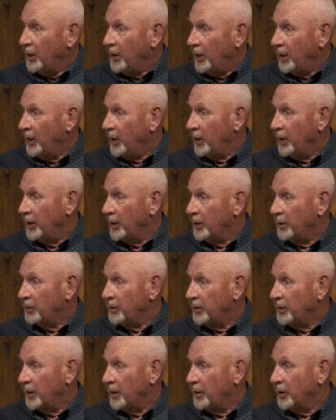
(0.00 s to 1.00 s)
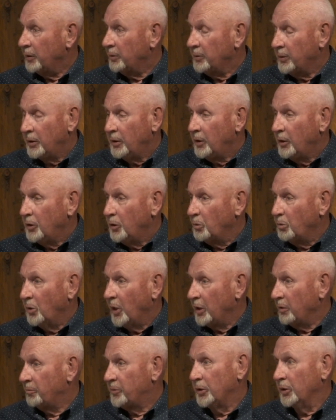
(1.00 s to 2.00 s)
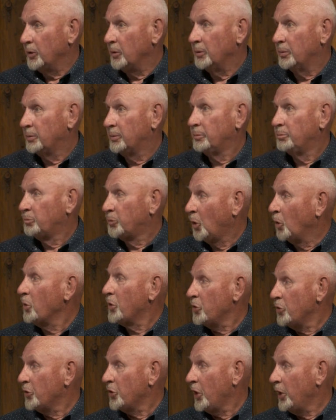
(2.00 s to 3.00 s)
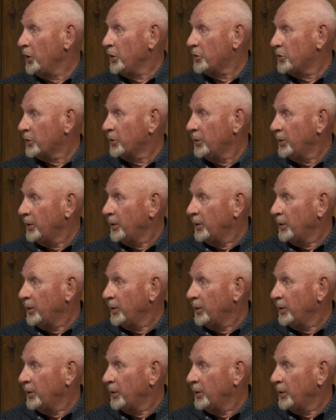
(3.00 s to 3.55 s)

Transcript: and uh, one of her proteges,